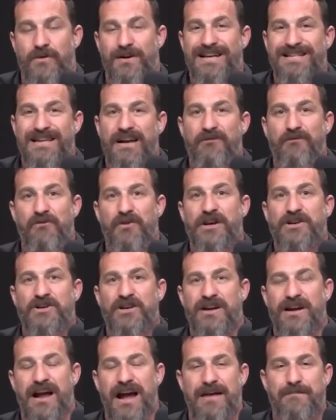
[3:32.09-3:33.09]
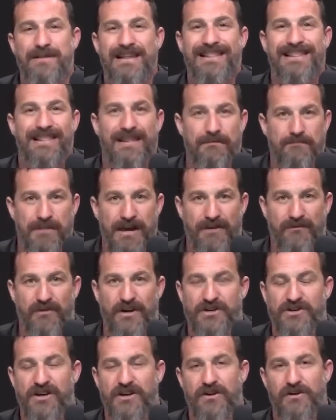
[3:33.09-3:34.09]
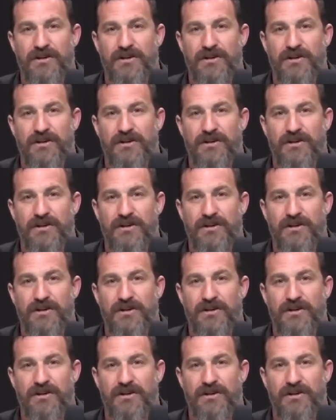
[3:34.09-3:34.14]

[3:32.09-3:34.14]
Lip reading: When I say friction, I mean limbic friction.